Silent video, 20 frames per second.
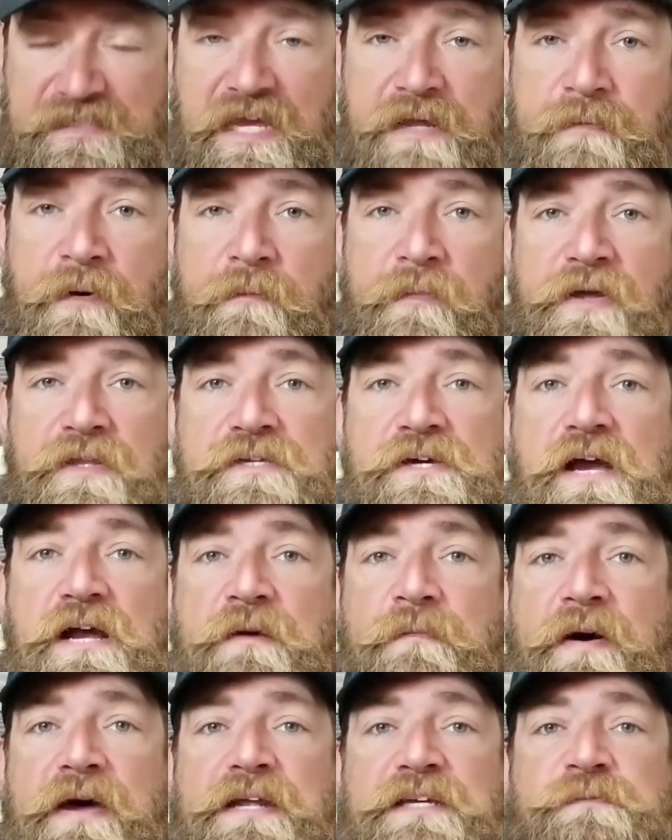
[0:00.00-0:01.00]
item I'm going to talk
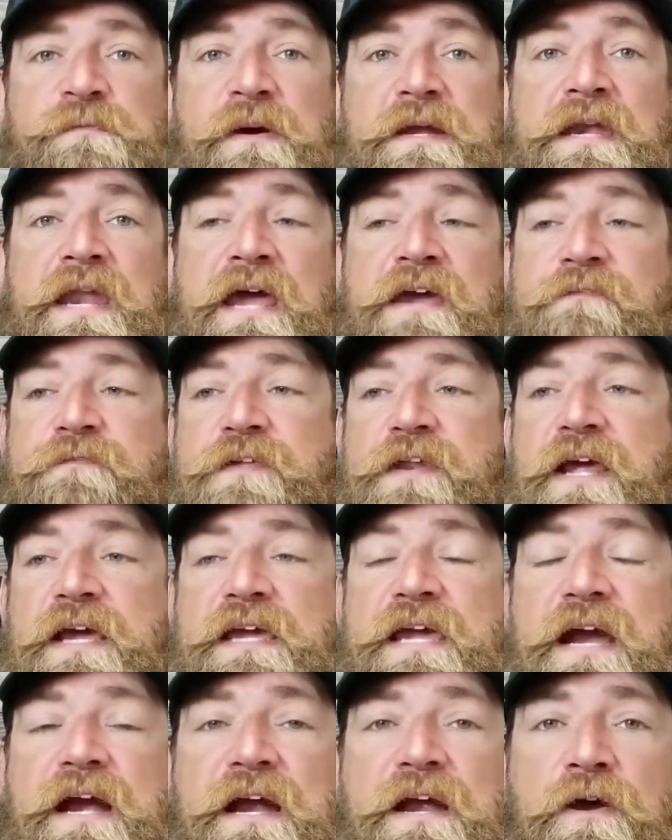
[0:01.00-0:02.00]
about is my knife that I
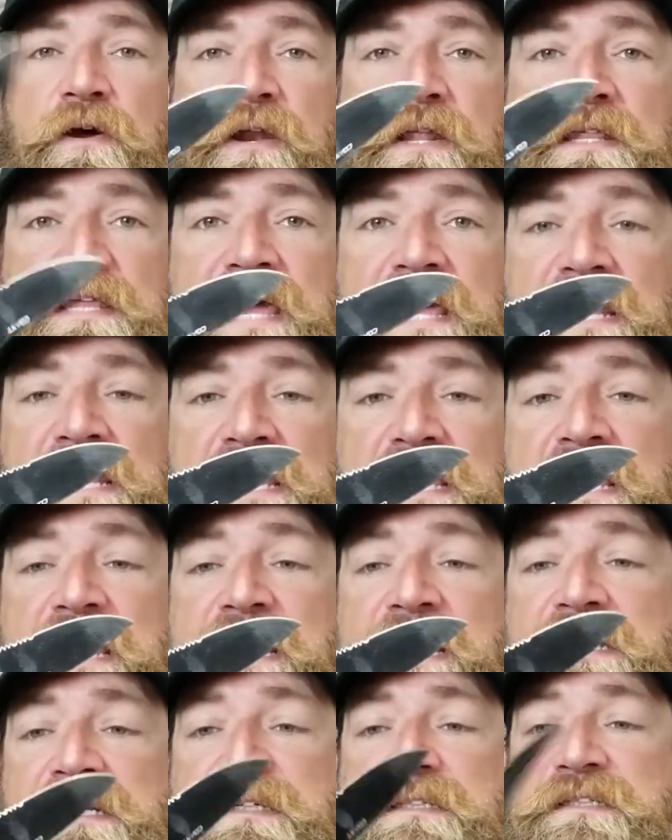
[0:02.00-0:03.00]
carry on a daily.
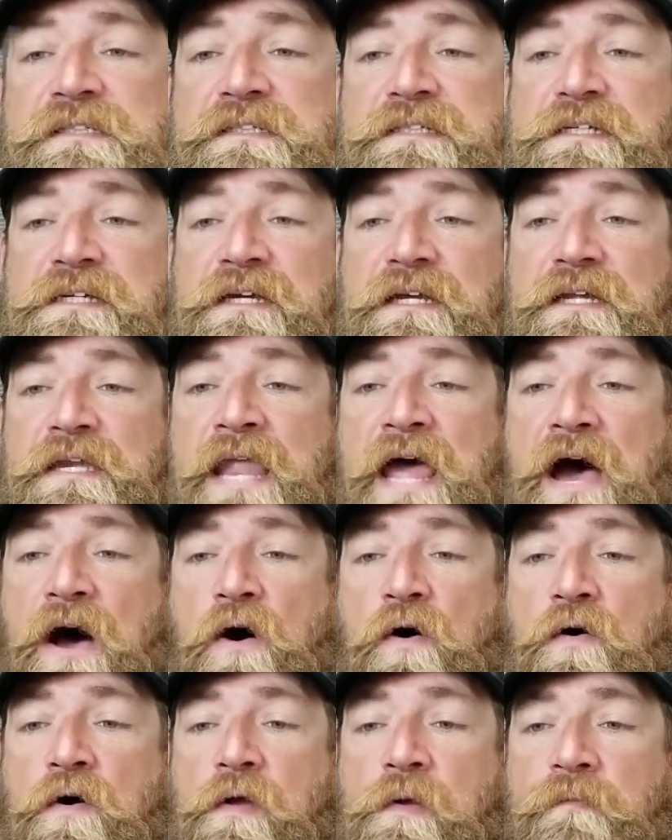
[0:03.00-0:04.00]

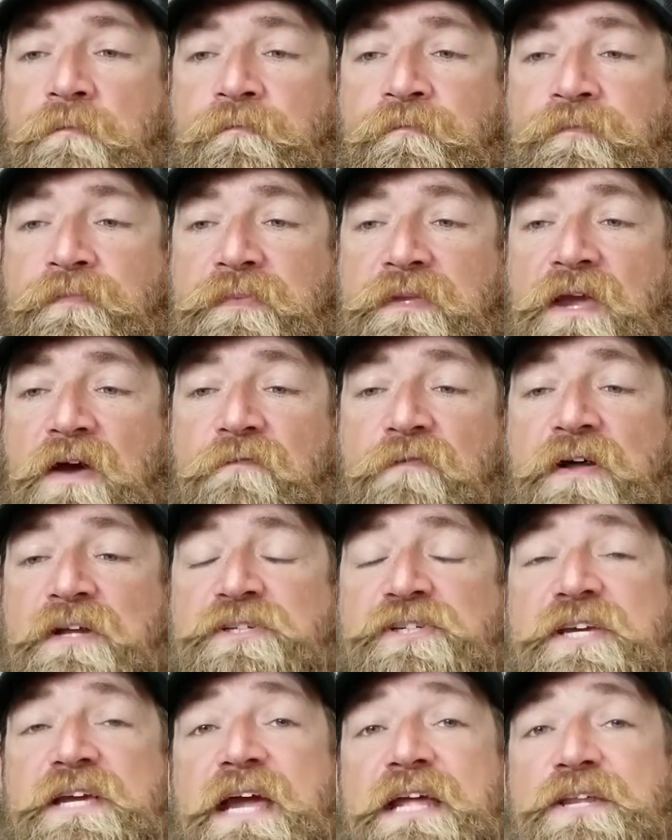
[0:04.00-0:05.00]
Now,
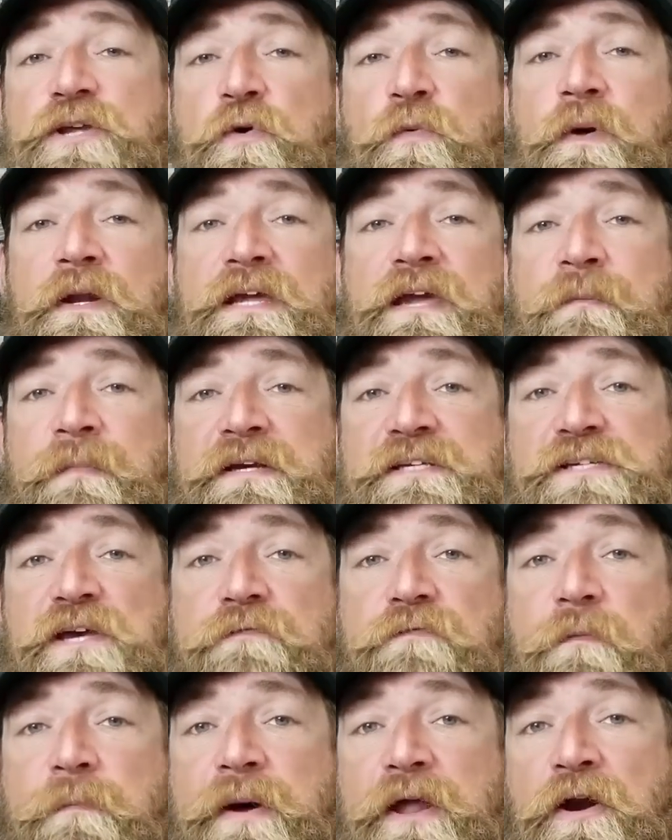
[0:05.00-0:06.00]
eventually I do want to get myself
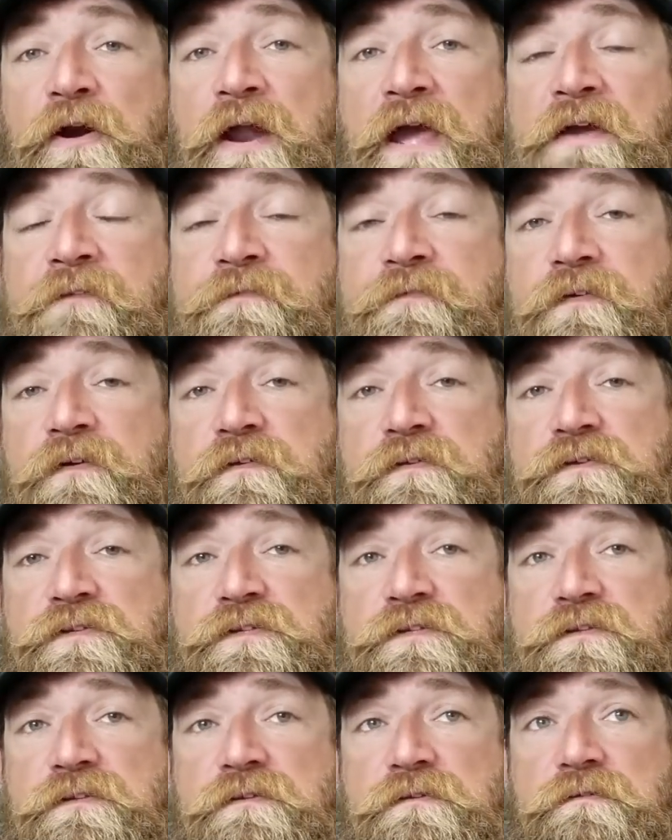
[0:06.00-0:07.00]
a better knife
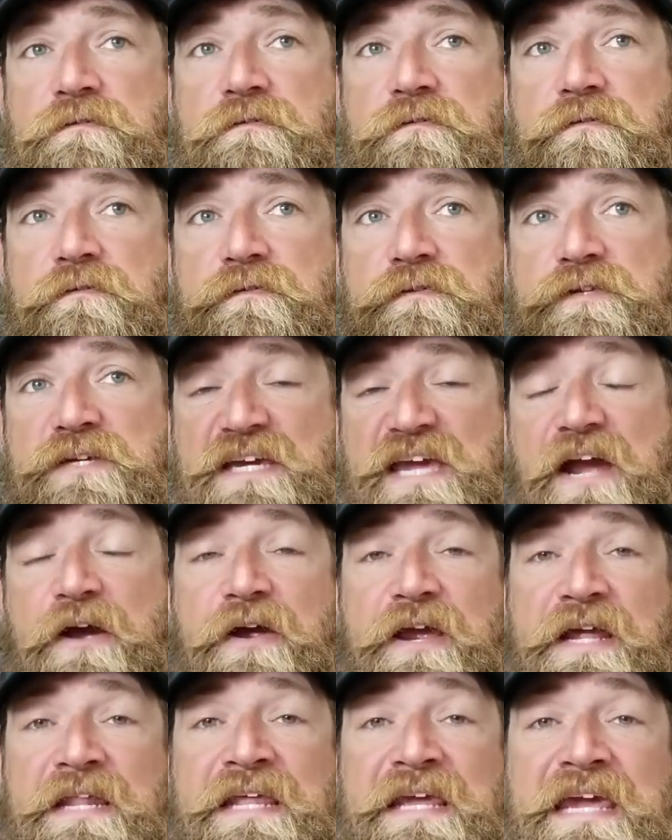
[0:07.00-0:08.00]
to
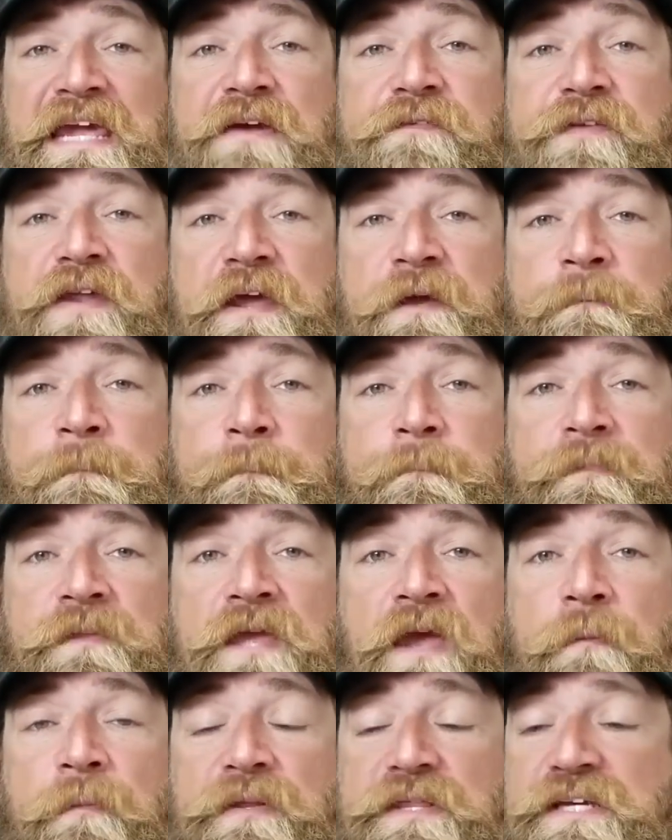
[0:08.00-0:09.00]
carry in the evening,
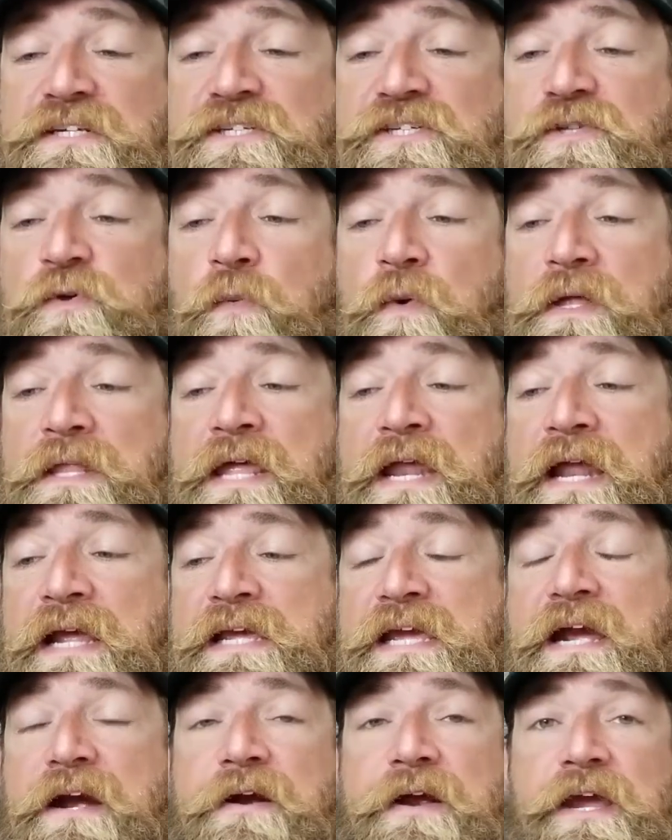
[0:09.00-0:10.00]
but this is the one that I
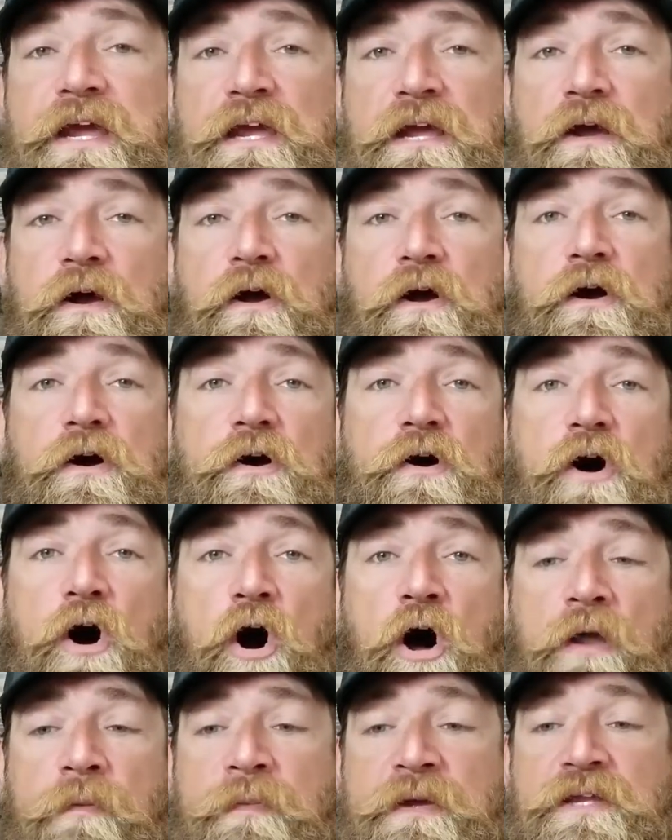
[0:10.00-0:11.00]
carry
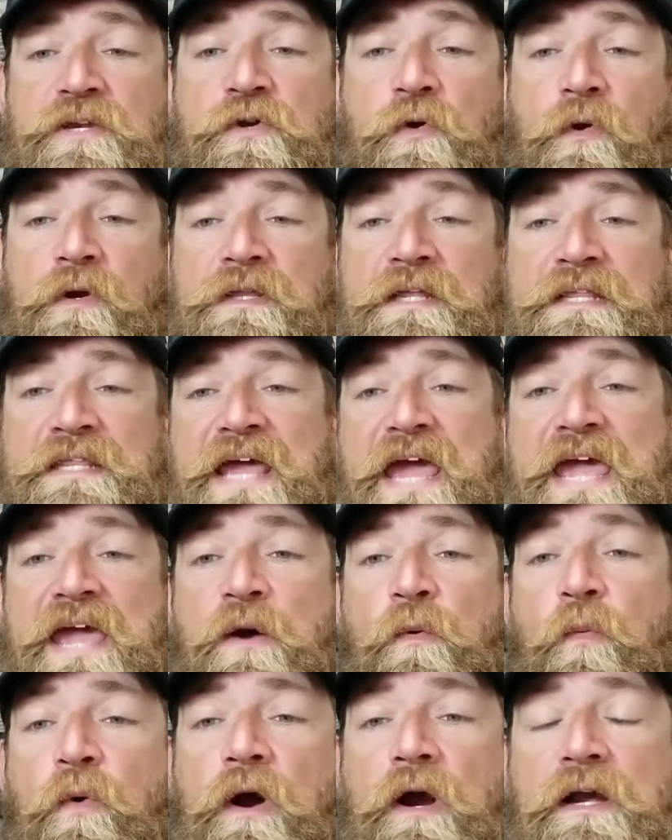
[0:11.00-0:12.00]
on me during the day
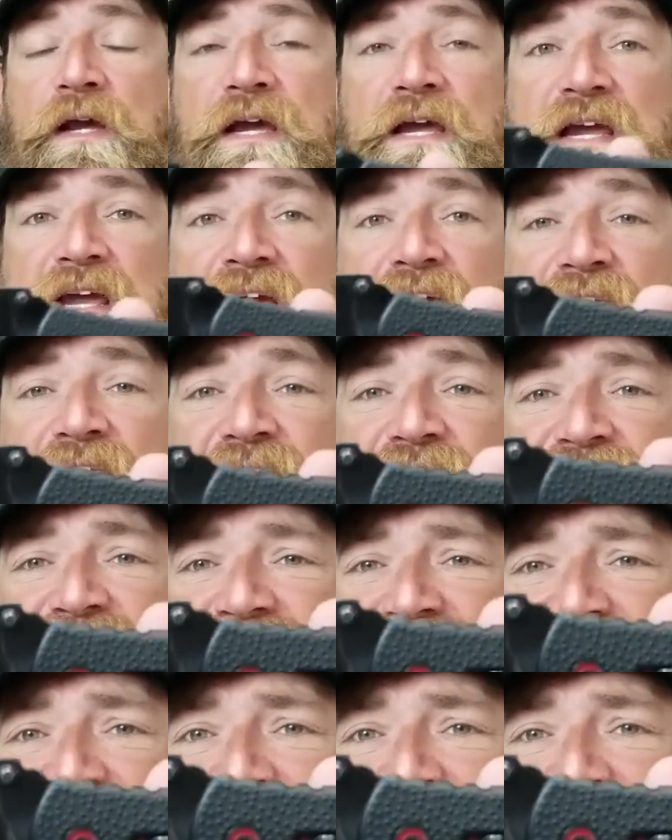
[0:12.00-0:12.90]
at work. This is the